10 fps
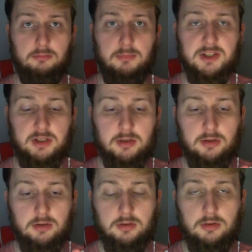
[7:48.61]
Messi,
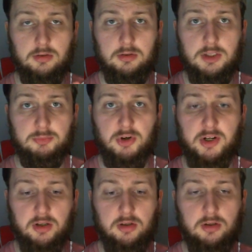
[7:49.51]
De
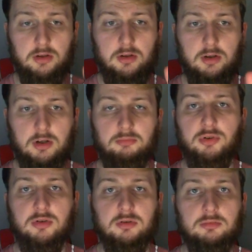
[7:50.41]
Bruyne, and
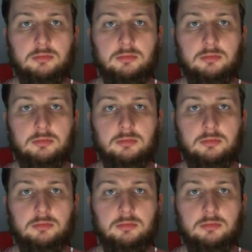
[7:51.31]
Bruno.